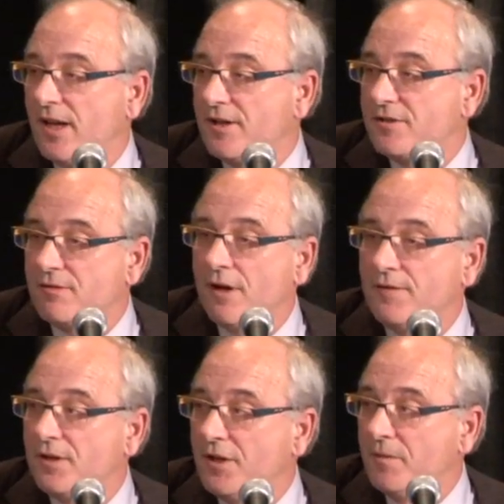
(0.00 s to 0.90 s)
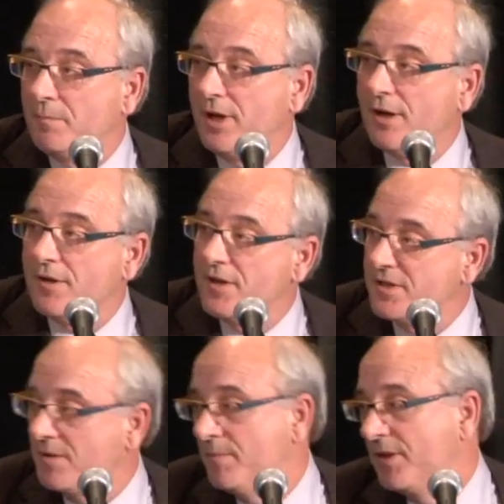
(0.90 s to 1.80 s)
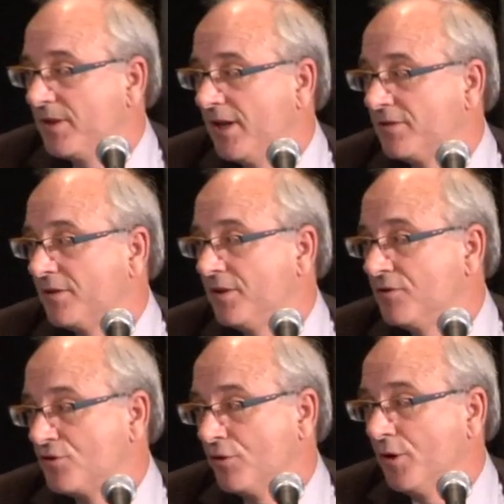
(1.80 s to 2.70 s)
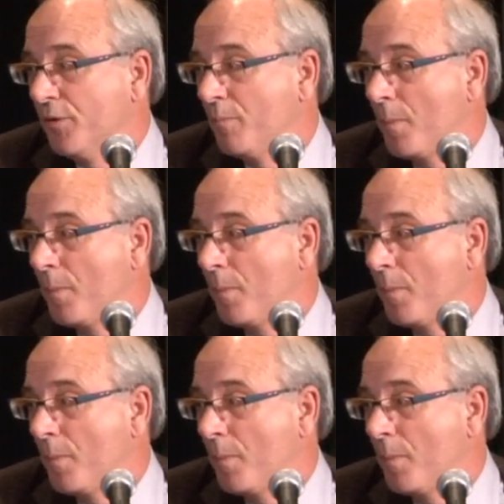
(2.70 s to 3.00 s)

catastrophically impaired and they submit that to the insurer